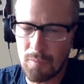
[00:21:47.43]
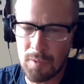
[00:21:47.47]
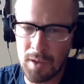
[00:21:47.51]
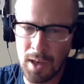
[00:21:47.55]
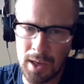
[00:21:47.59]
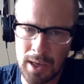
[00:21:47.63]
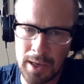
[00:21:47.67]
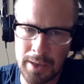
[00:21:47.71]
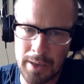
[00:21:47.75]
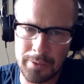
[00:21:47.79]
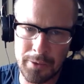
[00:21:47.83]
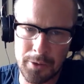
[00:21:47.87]

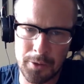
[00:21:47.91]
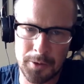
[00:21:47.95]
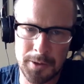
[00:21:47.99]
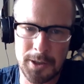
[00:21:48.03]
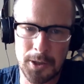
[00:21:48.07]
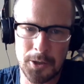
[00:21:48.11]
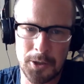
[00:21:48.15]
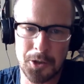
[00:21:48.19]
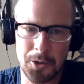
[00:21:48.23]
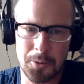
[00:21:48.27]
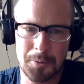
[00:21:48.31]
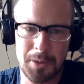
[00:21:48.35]
and through
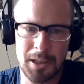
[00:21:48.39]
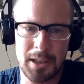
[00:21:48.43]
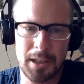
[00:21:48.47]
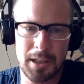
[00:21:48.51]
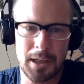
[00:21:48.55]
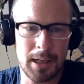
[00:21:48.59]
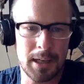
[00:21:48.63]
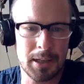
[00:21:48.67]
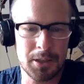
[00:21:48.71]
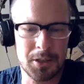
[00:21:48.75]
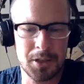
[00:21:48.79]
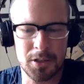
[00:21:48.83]
social
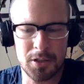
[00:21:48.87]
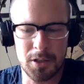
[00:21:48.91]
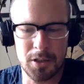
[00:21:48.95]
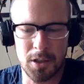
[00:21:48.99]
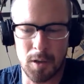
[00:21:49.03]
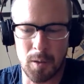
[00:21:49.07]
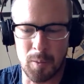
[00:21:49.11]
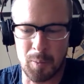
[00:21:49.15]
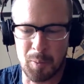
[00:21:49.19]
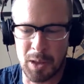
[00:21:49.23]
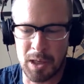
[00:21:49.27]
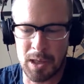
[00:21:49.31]
media, I actually
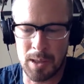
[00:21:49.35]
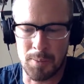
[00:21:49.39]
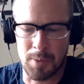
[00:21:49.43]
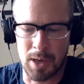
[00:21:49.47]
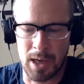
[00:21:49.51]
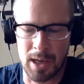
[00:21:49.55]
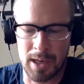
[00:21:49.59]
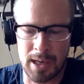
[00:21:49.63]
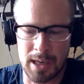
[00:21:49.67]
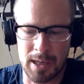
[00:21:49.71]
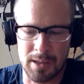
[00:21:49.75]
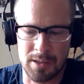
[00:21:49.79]
saw a buddy of
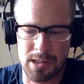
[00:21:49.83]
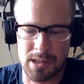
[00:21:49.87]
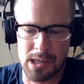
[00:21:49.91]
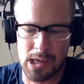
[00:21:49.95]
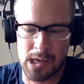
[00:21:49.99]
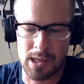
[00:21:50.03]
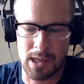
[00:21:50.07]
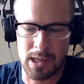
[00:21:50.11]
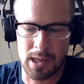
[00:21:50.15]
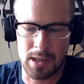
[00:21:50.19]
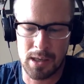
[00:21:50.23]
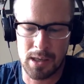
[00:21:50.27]
mine had
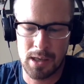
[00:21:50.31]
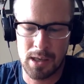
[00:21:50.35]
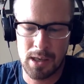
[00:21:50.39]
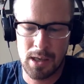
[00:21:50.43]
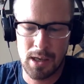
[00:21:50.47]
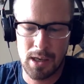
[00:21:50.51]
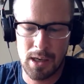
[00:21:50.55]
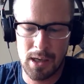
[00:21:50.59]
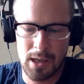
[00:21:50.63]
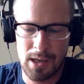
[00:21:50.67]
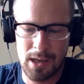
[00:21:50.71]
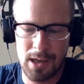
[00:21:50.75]
done it.
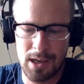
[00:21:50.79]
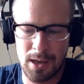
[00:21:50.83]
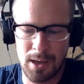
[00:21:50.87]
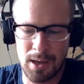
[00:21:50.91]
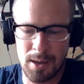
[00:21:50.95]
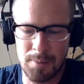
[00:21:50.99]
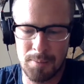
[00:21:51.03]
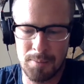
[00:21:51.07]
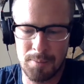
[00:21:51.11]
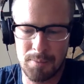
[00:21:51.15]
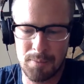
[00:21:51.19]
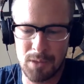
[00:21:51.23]

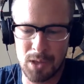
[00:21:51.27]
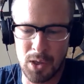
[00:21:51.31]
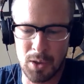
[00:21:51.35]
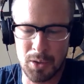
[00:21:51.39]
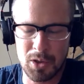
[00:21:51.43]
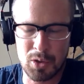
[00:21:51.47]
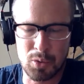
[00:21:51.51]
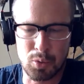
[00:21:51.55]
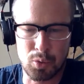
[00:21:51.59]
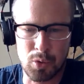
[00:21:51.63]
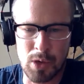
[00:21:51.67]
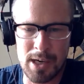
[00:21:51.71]

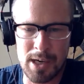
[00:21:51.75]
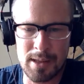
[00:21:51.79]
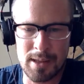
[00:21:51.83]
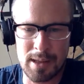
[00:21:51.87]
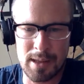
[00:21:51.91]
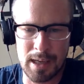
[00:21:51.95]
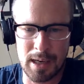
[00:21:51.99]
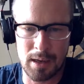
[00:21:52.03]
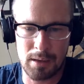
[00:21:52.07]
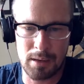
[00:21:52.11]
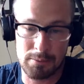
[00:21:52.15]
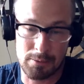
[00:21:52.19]
It's right
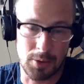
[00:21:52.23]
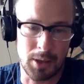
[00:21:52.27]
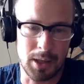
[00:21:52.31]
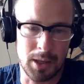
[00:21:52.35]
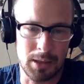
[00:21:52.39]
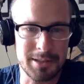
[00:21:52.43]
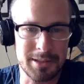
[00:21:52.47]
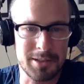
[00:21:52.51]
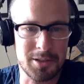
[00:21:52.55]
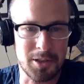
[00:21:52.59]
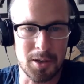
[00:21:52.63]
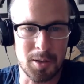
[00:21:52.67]
there.
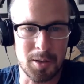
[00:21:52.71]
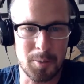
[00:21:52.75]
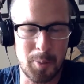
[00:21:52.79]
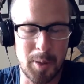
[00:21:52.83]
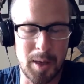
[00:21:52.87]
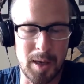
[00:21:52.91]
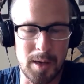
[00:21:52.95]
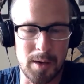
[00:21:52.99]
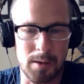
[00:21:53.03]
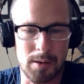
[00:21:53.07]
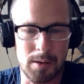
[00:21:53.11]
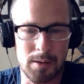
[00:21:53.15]
Well, it's on a
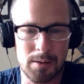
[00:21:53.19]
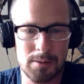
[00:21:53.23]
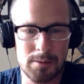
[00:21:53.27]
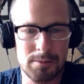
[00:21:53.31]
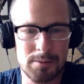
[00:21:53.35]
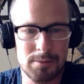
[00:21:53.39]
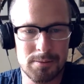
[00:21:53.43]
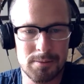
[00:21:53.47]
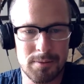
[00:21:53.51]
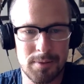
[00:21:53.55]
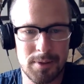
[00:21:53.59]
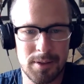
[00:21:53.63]
pier.
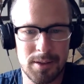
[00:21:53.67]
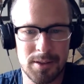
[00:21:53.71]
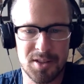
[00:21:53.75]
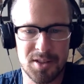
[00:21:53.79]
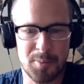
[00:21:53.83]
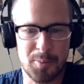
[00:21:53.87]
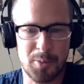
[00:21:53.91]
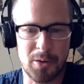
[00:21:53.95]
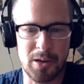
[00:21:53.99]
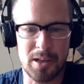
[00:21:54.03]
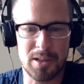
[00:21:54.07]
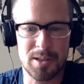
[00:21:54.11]

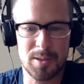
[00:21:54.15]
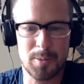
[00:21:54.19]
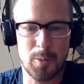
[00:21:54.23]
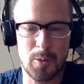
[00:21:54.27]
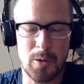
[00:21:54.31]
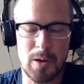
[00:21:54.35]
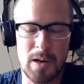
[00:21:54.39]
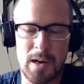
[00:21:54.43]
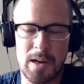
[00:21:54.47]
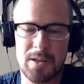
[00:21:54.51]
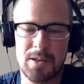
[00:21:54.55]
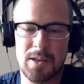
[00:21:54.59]
Surprise,
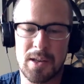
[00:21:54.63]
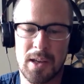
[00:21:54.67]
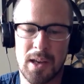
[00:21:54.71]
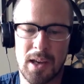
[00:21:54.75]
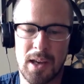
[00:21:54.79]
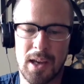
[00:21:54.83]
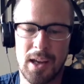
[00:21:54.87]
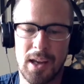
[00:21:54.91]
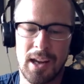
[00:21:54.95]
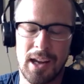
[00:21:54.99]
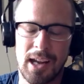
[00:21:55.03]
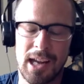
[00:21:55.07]
surprise.
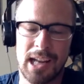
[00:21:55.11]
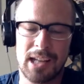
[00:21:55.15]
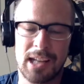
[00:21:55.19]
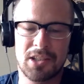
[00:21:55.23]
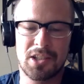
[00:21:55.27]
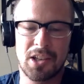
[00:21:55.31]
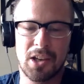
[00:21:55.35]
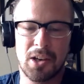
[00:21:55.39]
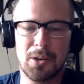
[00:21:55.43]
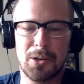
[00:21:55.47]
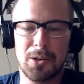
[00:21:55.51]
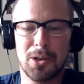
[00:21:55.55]
And
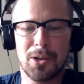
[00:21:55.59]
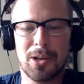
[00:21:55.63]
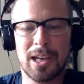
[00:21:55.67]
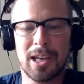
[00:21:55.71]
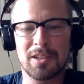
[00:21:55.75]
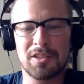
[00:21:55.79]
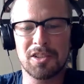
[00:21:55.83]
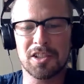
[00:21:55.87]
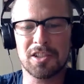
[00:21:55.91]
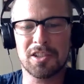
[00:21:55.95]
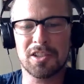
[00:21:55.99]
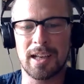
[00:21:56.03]
so you
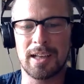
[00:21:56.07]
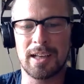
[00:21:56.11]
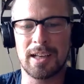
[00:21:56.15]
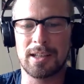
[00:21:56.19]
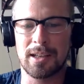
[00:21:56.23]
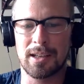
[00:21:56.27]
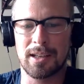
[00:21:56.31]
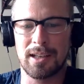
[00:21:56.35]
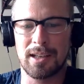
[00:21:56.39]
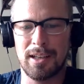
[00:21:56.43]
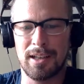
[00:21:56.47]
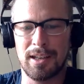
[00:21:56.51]
can just
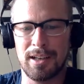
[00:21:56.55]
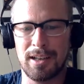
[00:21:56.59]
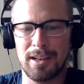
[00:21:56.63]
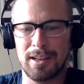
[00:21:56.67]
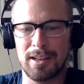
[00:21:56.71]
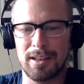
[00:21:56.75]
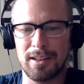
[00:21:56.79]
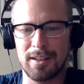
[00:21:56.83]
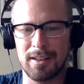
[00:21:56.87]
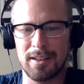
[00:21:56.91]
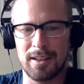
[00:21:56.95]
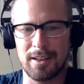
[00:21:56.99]

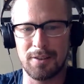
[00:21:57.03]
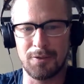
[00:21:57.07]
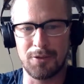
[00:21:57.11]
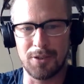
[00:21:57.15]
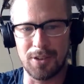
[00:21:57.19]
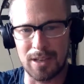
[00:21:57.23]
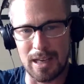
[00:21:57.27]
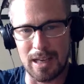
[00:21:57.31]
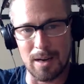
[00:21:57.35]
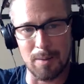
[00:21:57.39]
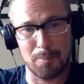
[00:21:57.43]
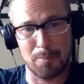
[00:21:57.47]
if
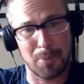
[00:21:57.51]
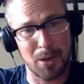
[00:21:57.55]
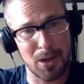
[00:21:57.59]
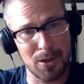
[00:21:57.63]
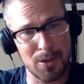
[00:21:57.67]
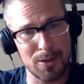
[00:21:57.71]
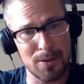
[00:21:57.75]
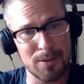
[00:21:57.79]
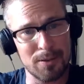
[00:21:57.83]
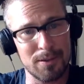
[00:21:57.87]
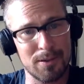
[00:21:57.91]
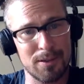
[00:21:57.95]
you got a
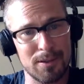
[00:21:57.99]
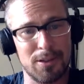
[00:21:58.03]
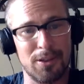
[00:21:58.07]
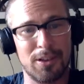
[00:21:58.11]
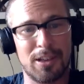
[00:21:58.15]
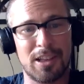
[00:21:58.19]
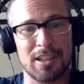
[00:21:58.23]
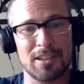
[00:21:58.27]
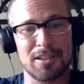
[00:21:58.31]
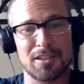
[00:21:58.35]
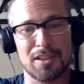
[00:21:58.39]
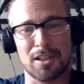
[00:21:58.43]
boat,
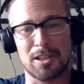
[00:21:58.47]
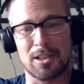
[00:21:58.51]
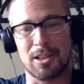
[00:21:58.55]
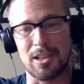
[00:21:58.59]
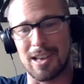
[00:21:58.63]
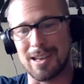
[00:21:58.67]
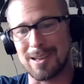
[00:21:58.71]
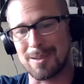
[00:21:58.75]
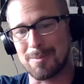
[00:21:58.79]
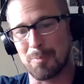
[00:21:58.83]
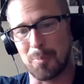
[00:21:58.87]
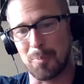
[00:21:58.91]
you can just
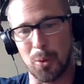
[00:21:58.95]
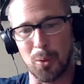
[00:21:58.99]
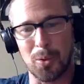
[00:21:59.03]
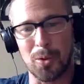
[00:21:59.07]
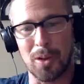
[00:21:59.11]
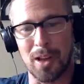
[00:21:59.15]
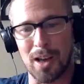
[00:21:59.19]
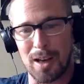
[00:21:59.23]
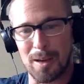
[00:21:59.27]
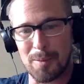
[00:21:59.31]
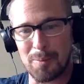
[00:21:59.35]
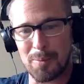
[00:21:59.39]
pull
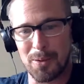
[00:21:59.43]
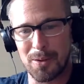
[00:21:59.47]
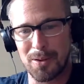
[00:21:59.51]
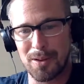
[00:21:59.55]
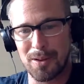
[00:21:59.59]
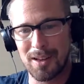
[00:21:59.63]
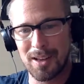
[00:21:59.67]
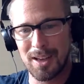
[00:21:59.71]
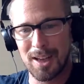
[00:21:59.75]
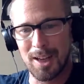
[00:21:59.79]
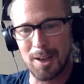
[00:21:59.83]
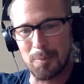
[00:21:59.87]
up
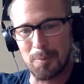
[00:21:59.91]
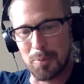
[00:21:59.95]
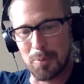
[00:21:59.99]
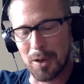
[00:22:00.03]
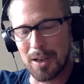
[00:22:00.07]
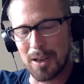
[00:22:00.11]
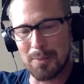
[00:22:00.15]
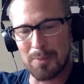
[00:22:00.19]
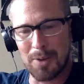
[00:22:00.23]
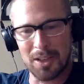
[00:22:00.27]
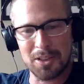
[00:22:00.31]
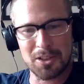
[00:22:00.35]

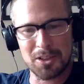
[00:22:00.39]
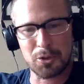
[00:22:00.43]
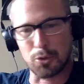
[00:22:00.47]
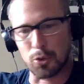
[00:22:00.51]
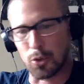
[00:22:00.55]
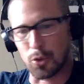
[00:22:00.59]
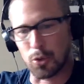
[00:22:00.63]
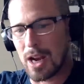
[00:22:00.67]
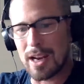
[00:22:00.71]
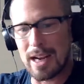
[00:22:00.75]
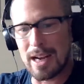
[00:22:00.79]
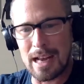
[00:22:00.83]
pretty much
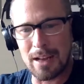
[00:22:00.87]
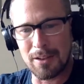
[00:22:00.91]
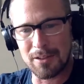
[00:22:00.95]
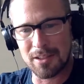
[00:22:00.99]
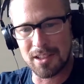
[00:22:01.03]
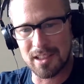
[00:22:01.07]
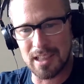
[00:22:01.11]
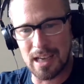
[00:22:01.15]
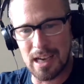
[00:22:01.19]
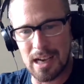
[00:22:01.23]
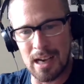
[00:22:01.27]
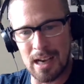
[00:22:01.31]
right
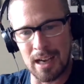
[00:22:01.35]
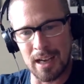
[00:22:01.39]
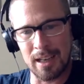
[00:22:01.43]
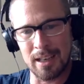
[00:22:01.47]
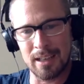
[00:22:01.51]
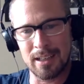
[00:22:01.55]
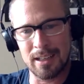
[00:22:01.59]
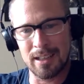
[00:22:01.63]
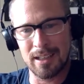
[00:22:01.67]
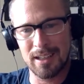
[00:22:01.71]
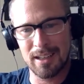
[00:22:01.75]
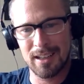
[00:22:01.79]

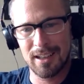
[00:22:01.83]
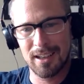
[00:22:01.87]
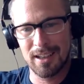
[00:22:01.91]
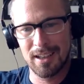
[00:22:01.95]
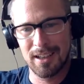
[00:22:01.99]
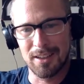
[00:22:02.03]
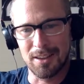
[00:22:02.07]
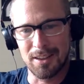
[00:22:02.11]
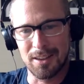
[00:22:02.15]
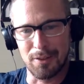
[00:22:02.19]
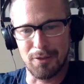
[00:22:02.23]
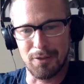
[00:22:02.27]
outside the